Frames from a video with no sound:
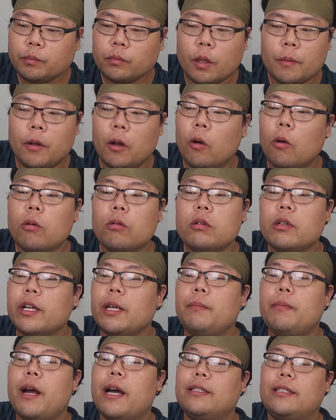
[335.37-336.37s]
The whole
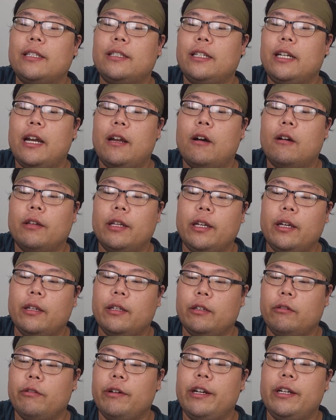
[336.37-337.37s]
cooking process and all the other
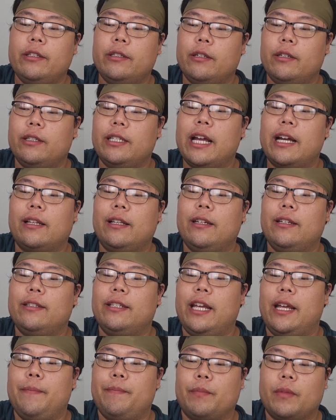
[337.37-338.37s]
ingredients are exactly the
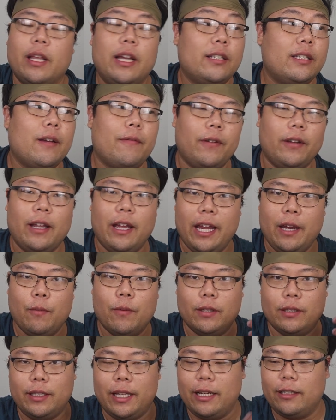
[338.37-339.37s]
same, except for the
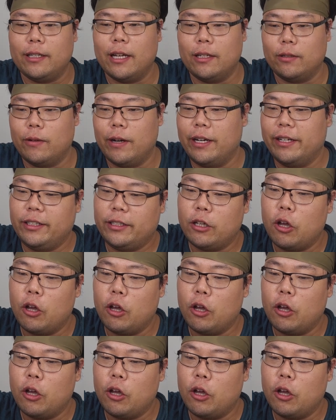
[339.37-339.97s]
A1 steak sauce, right?